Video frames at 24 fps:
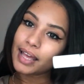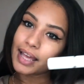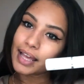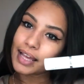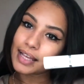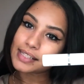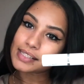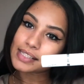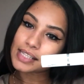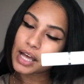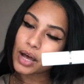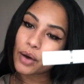
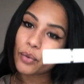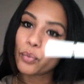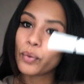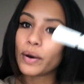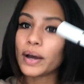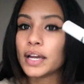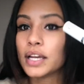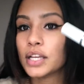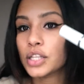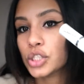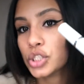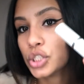It's a
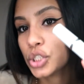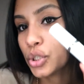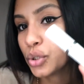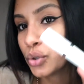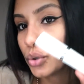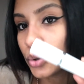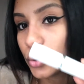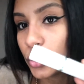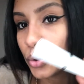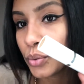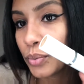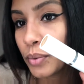white
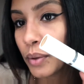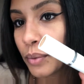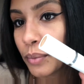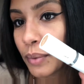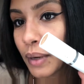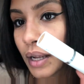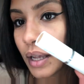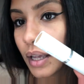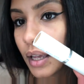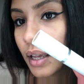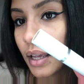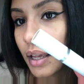tube
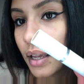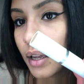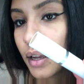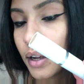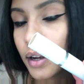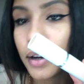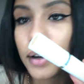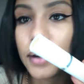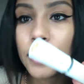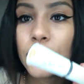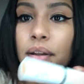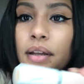right
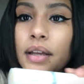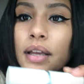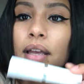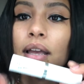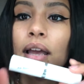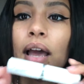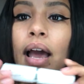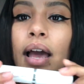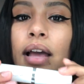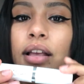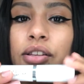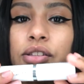here.
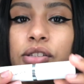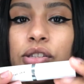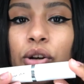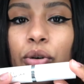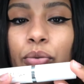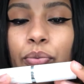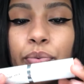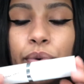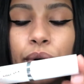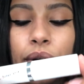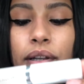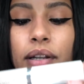It's so
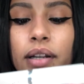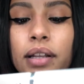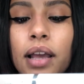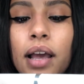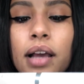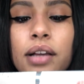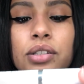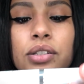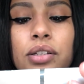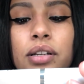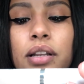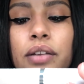pretty,
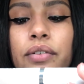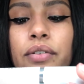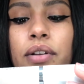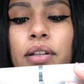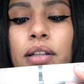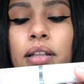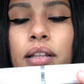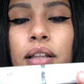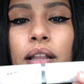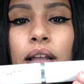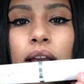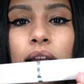actually. I
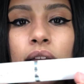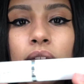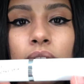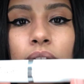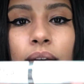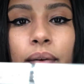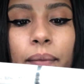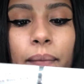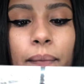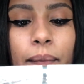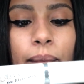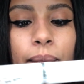really like
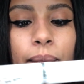it.